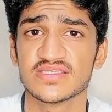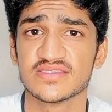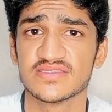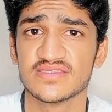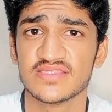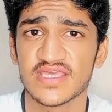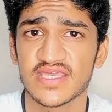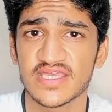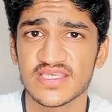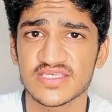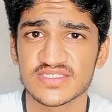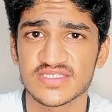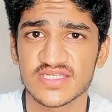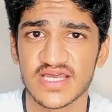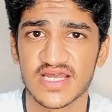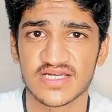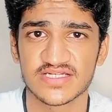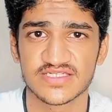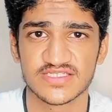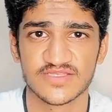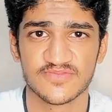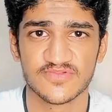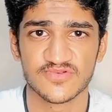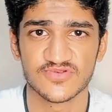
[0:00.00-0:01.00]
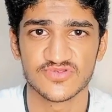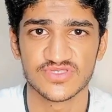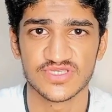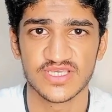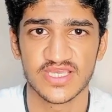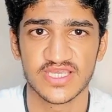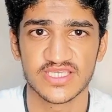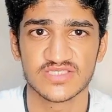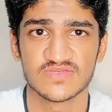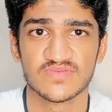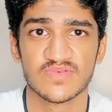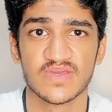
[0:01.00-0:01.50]
They start the
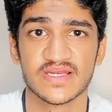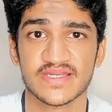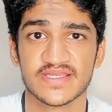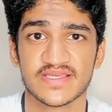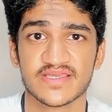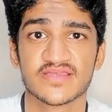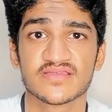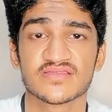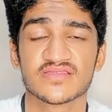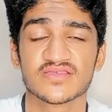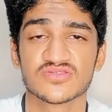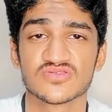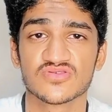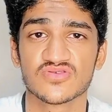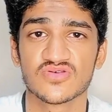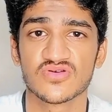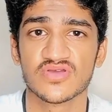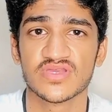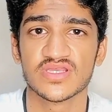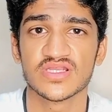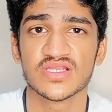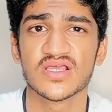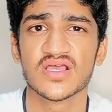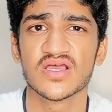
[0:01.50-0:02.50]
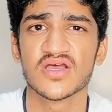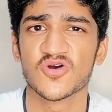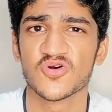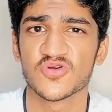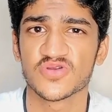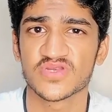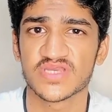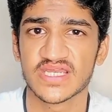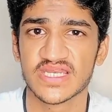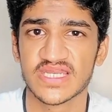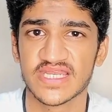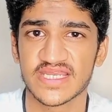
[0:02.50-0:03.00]
process by digging the soil
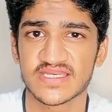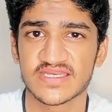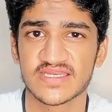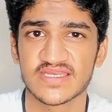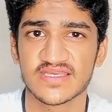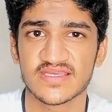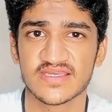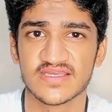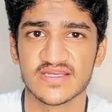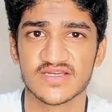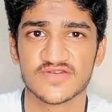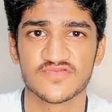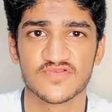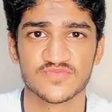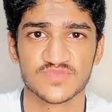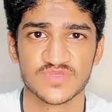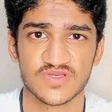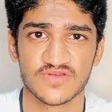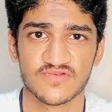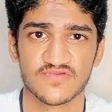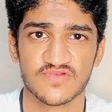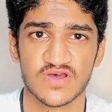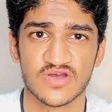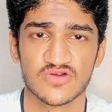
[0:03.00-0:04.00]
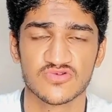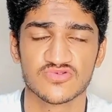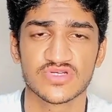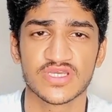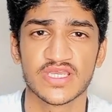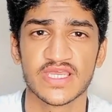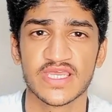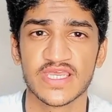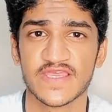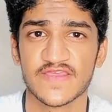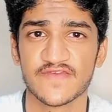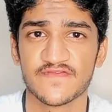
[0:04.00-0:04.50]
or collecting it from the ground
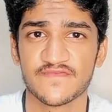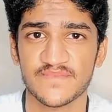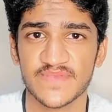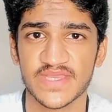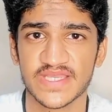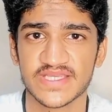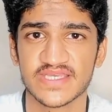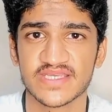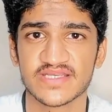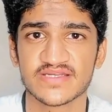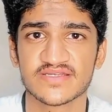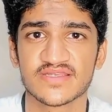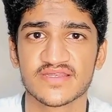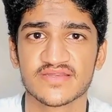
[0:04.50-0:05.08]
if making